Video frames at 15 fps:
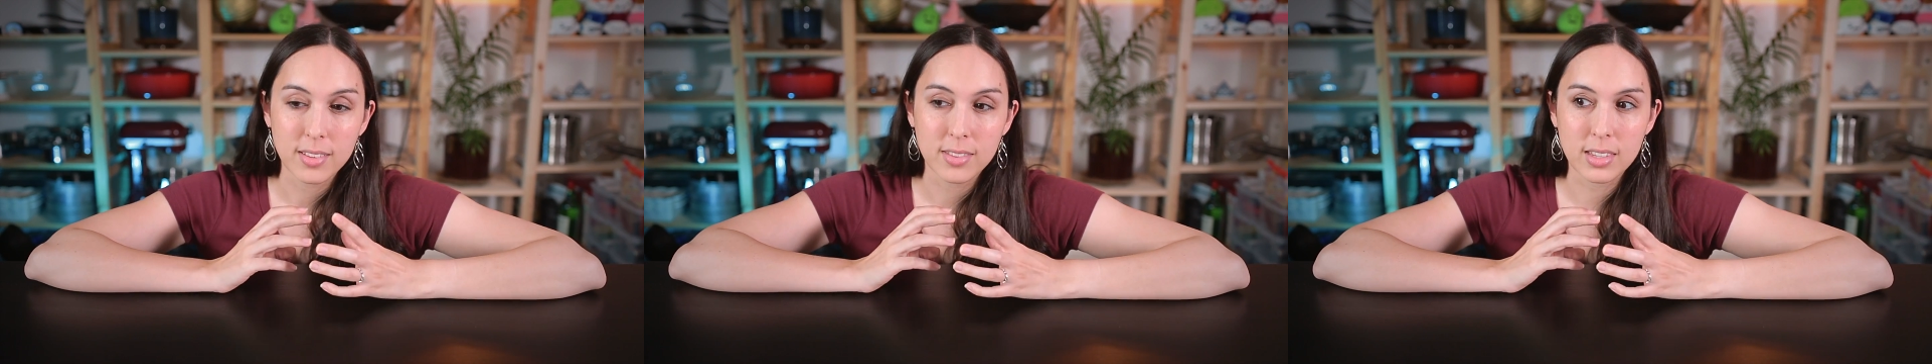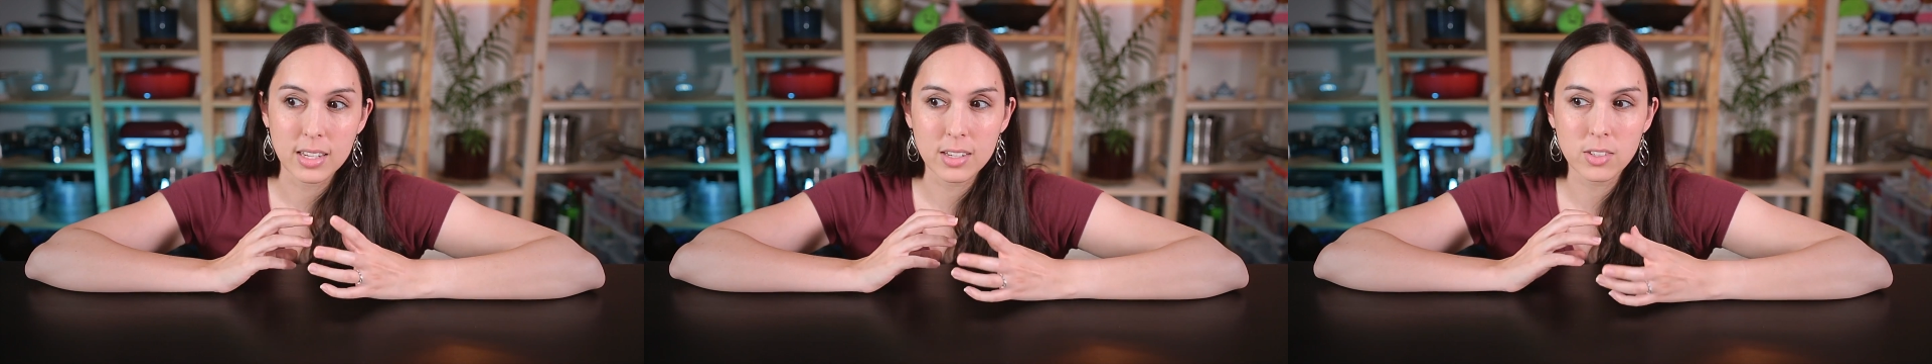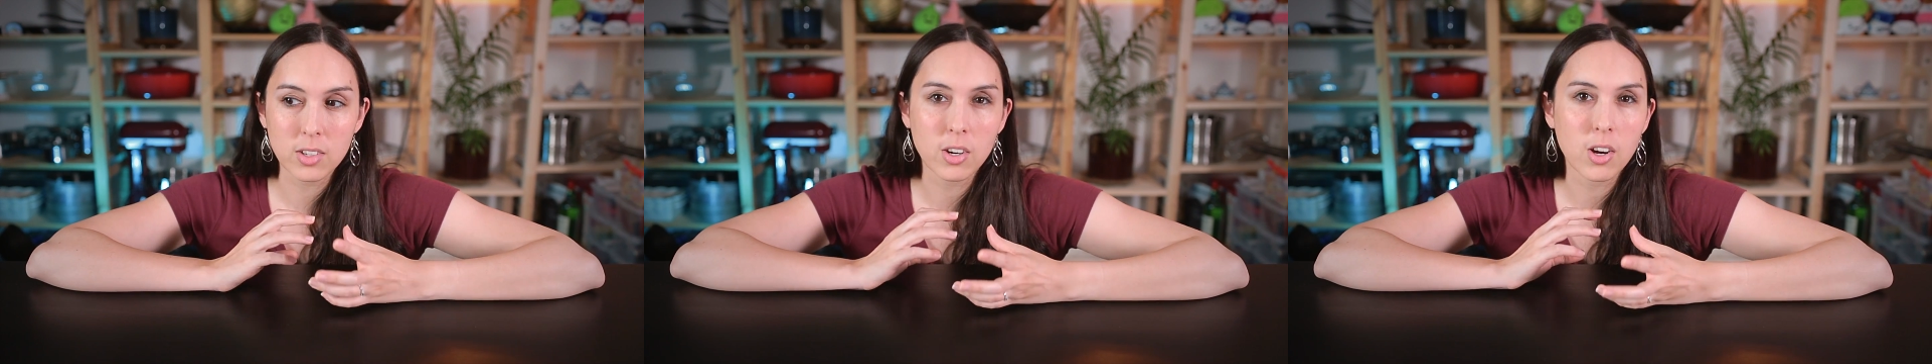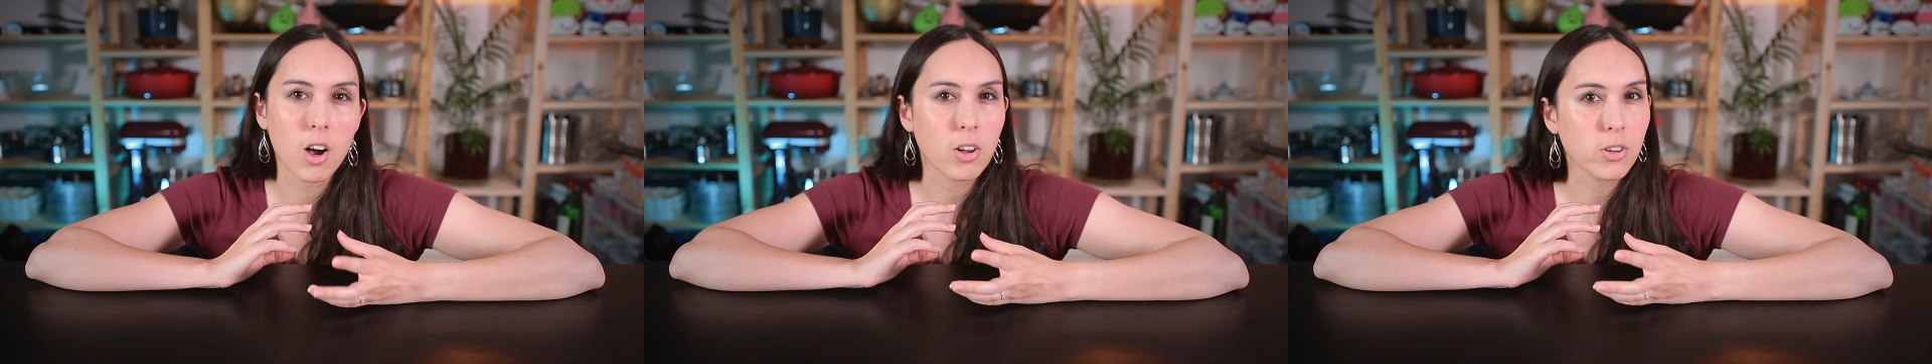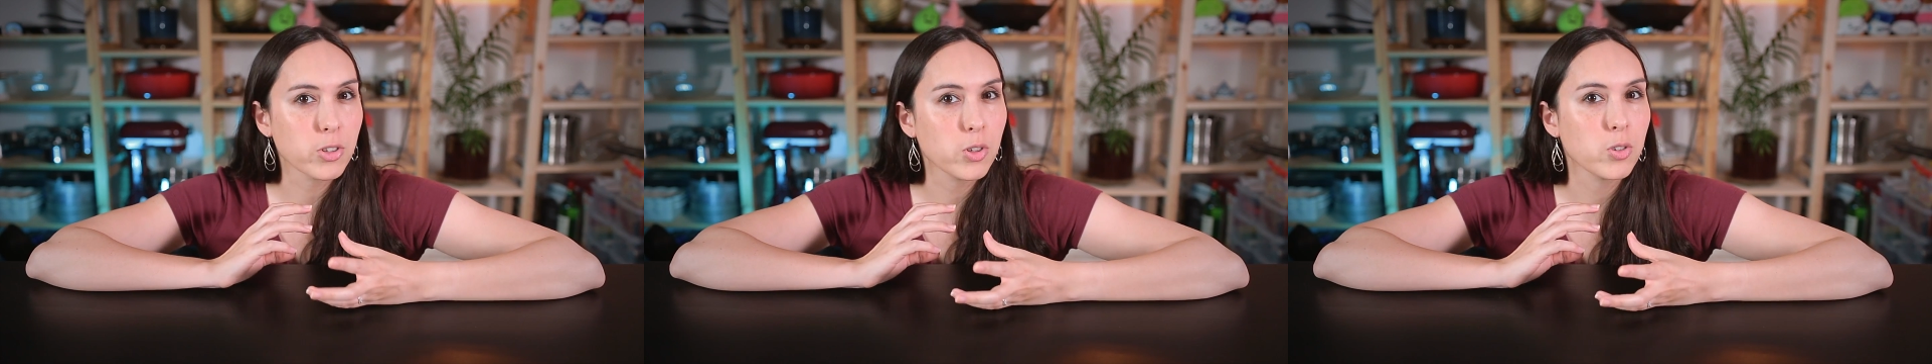These are
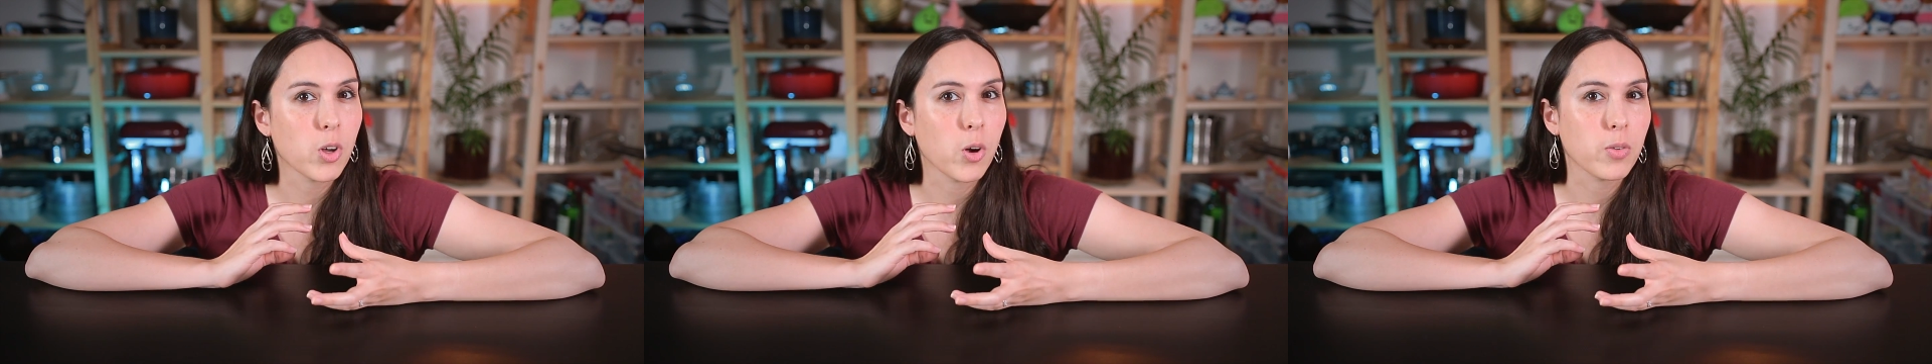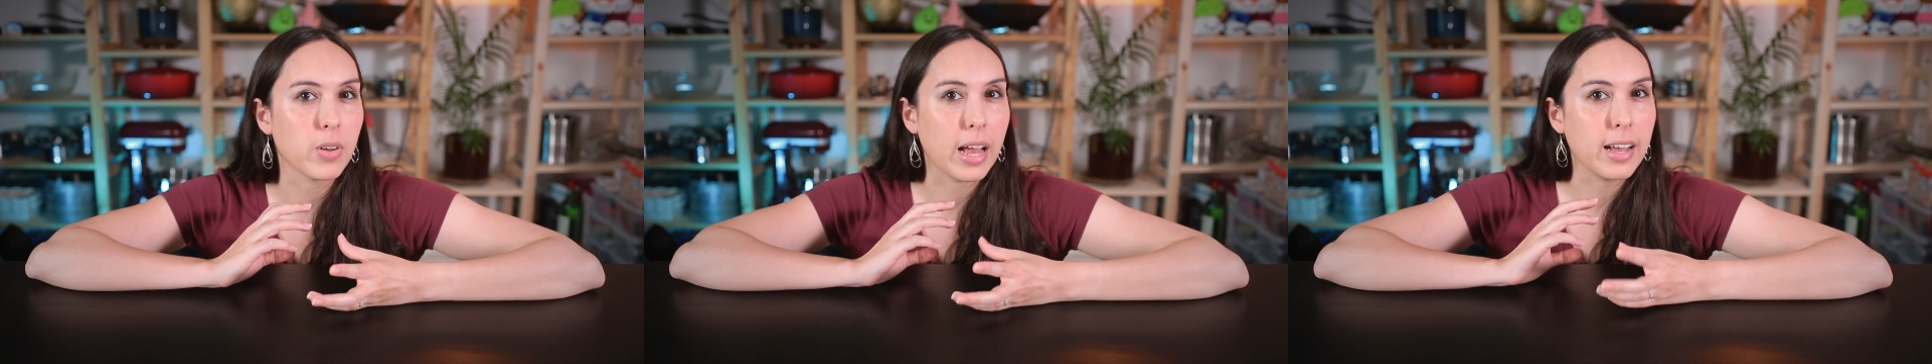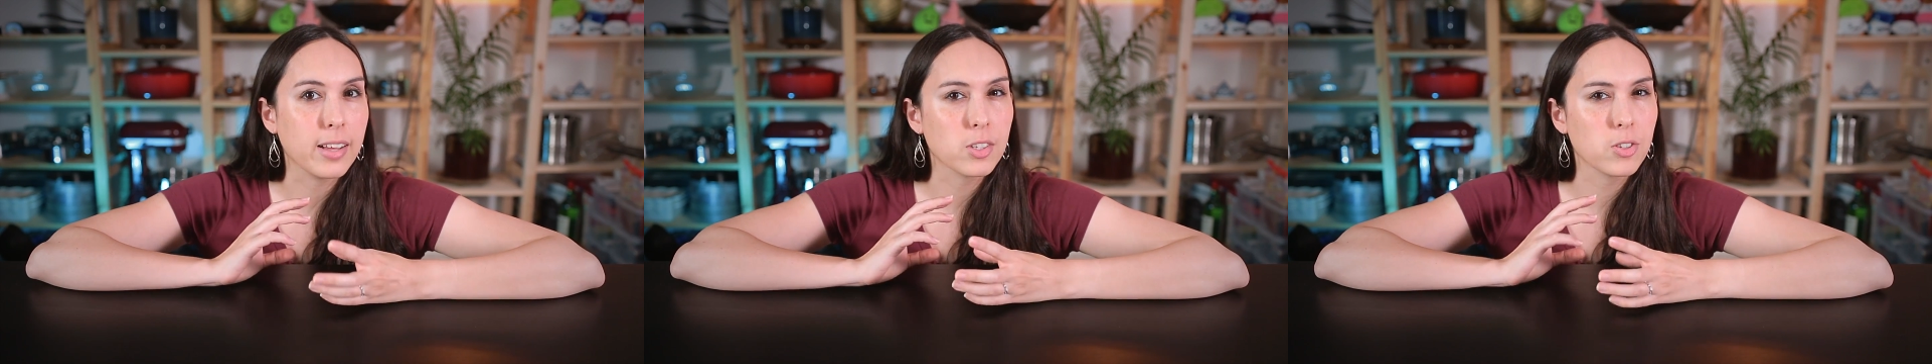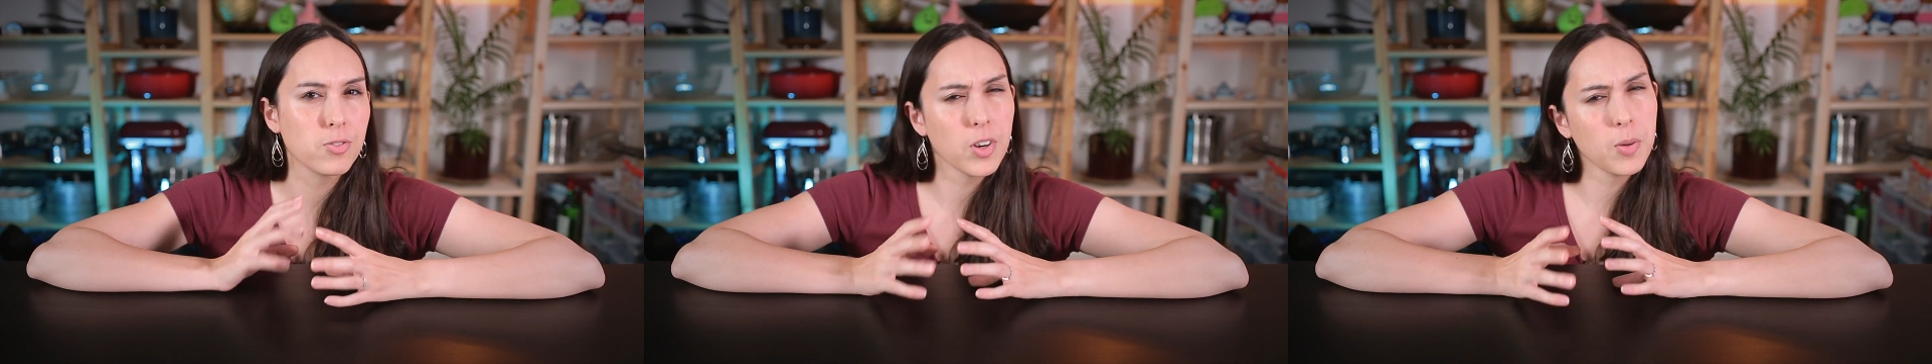also known as